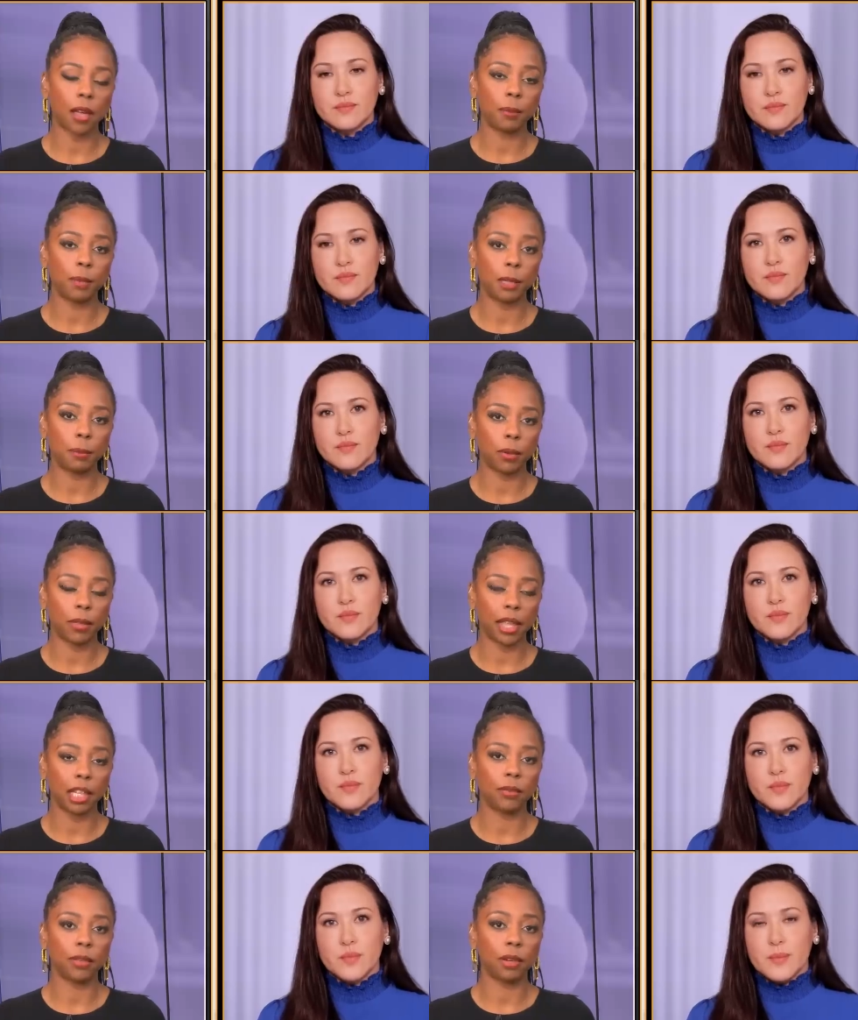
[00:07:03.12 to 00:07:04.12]
Speaker 1: of people
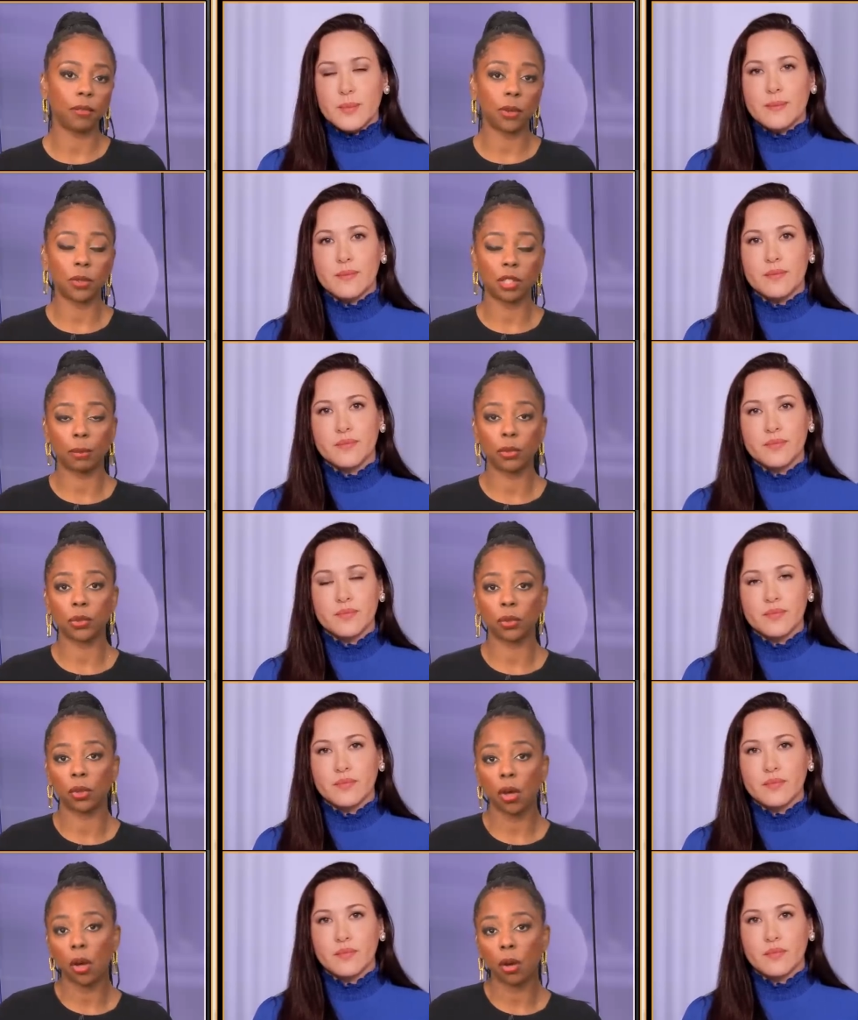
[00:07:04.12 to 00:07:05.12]
that even if those numbers are
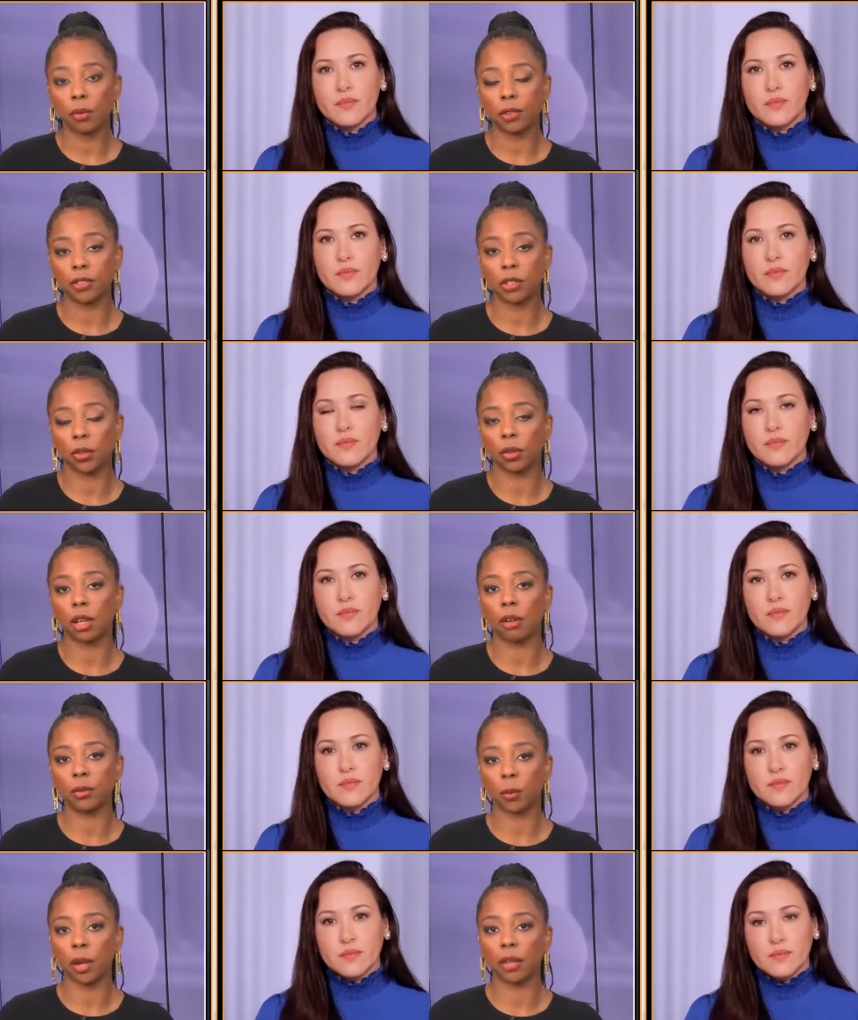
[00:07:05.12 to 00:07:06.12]
low, it's your
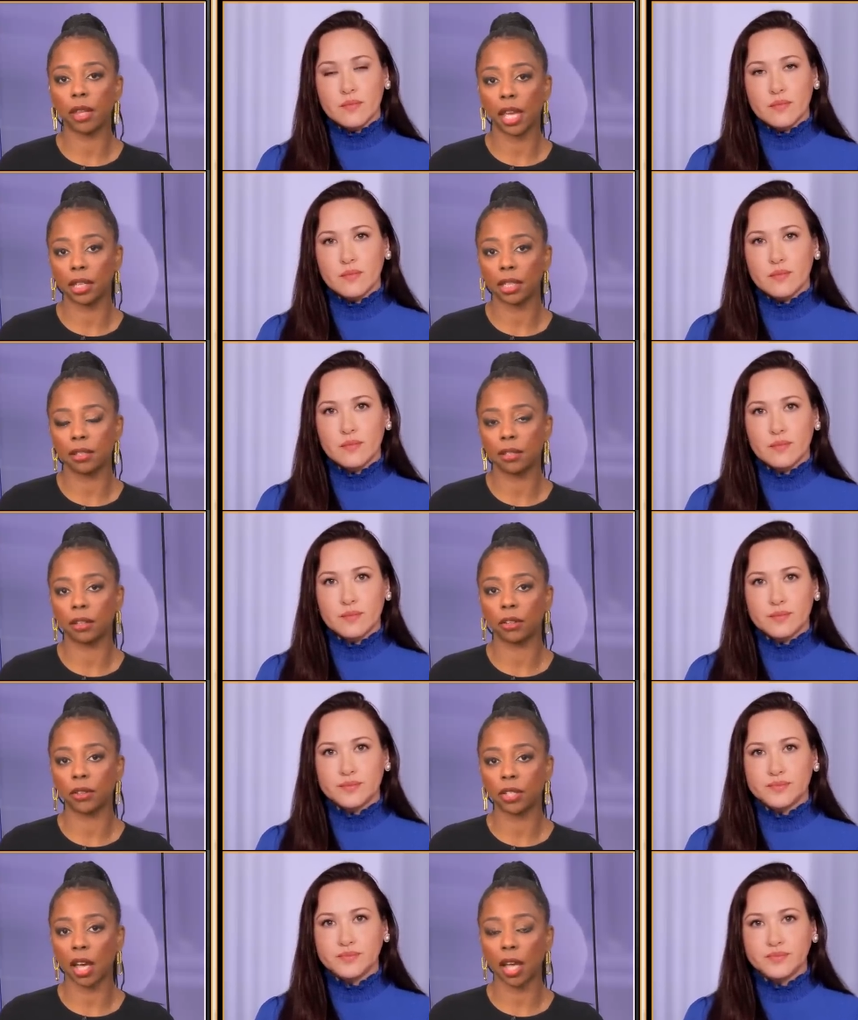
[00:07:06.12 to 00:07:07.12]
loved one that gets sick
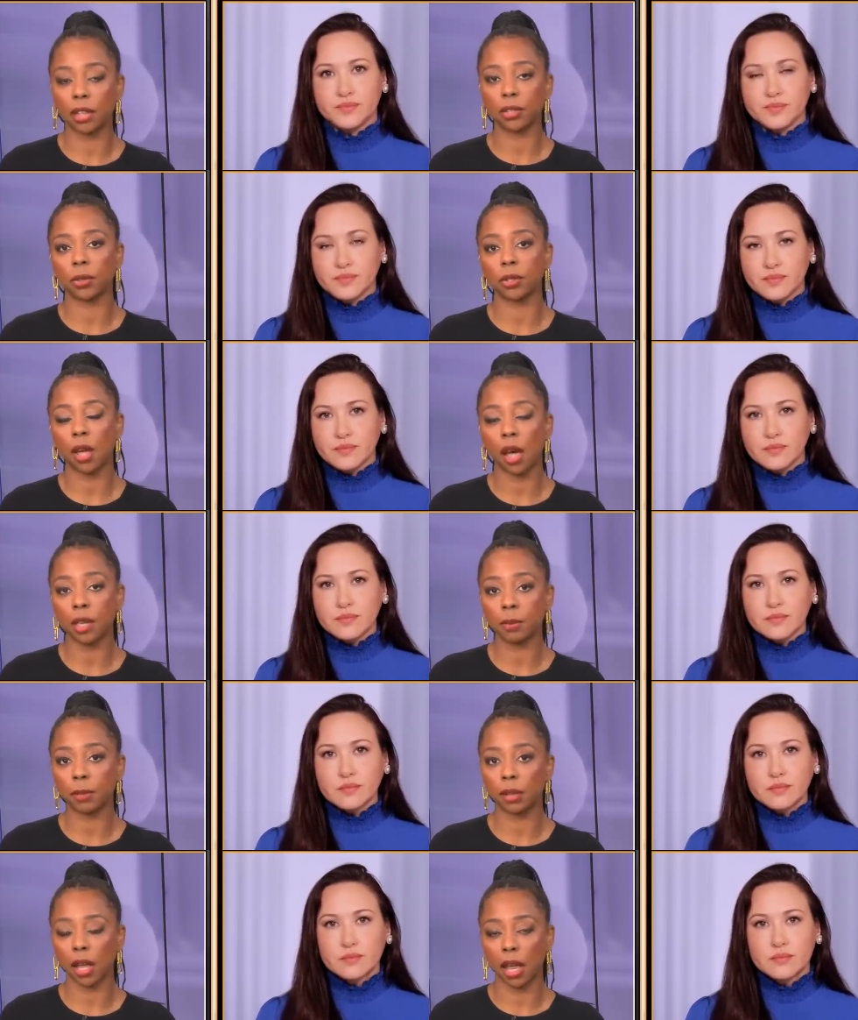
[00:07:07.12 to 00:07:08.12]
or dies or is
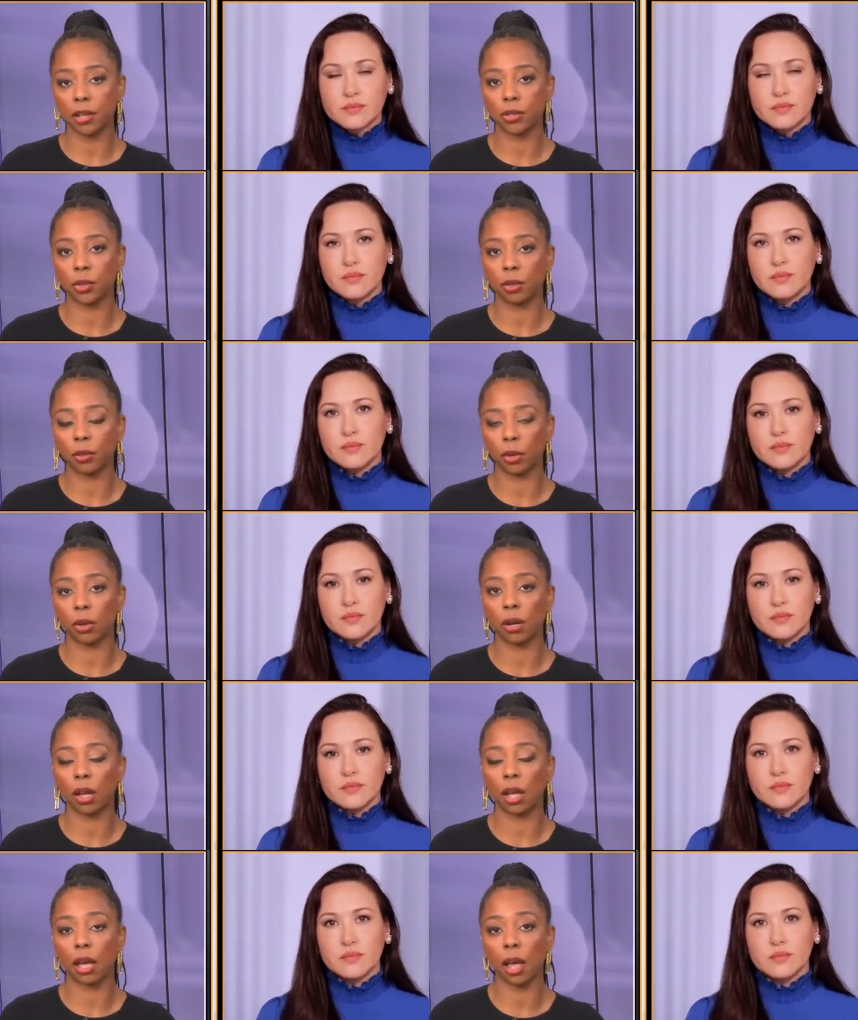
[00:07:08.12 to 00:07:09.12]
hospitalized, or if you're
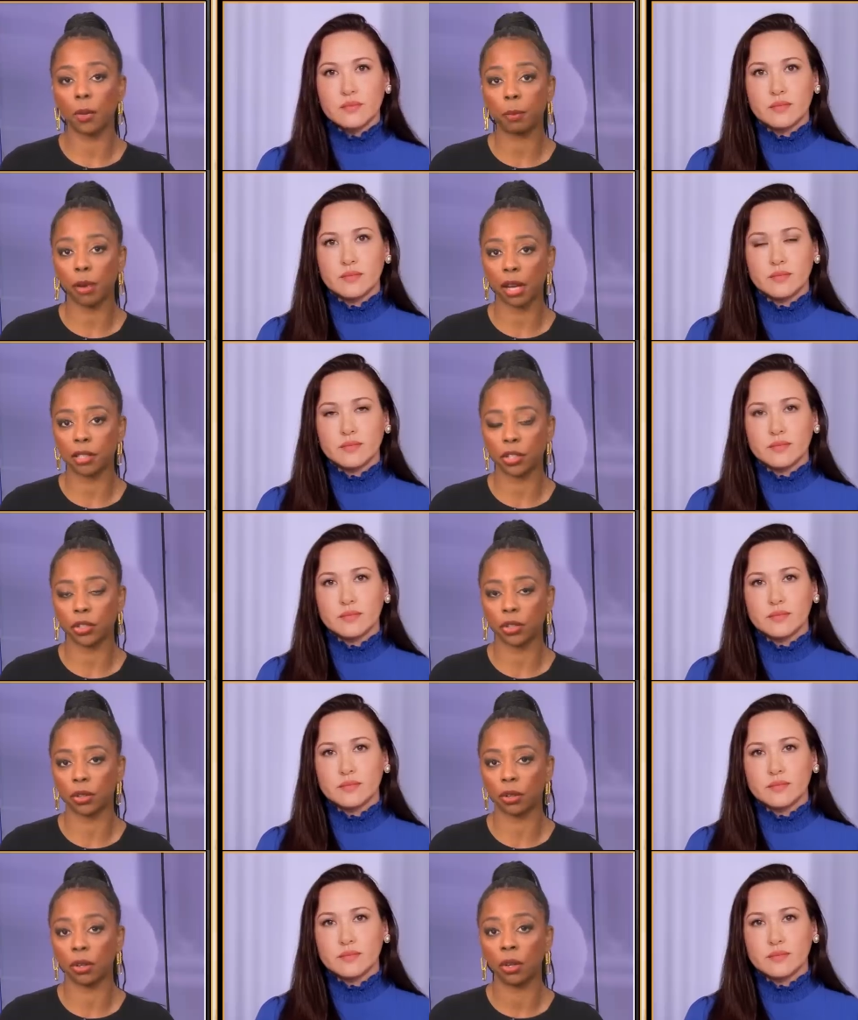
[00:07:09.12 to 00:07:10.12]
a health
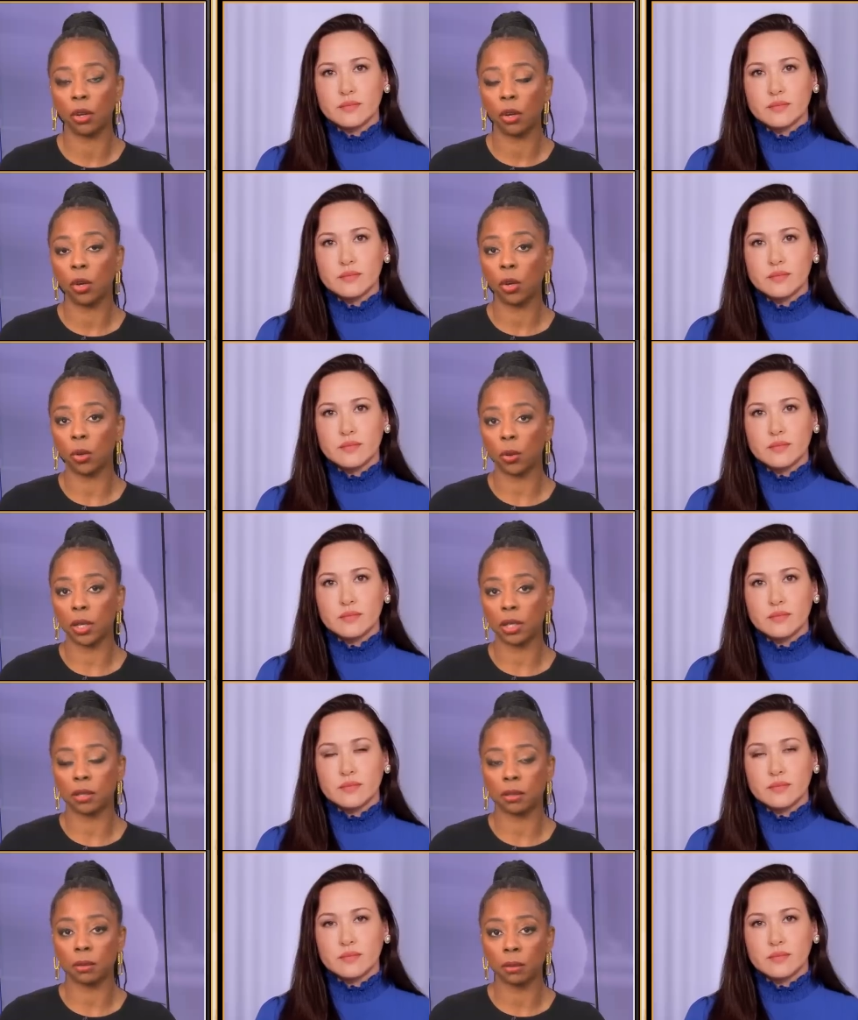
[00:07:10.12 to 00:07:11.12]
practitioner who
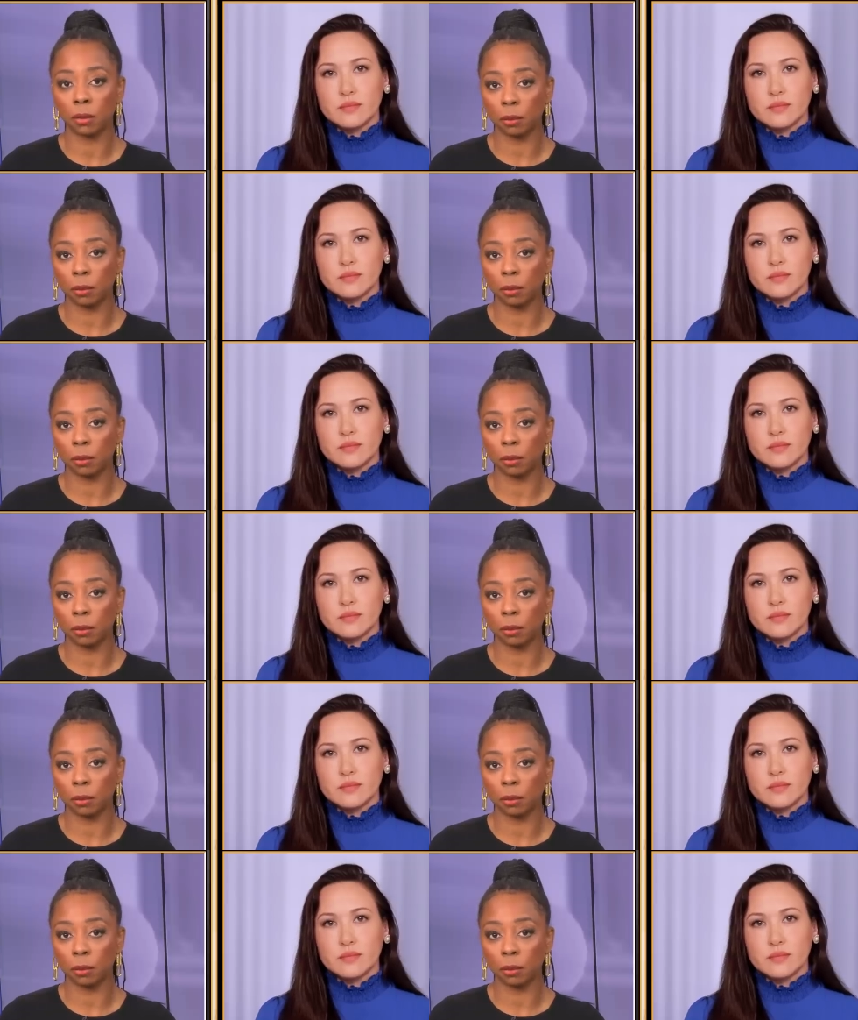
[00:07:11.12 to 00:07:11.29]
is